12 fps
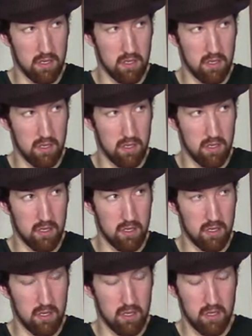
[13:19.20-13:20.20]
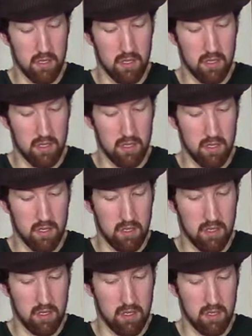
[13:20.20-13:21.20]

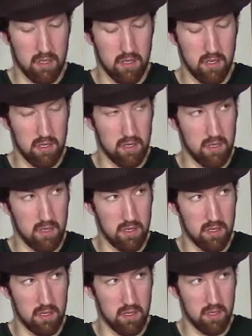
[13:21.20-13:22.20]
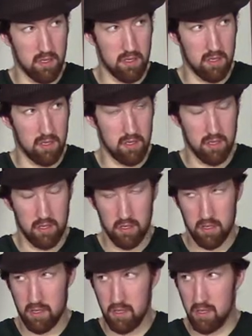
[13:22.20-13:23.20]

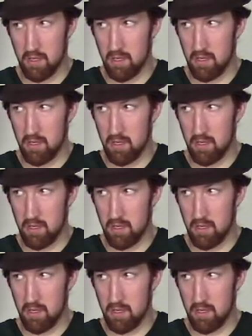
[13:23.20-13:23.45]
This person isn't speaking.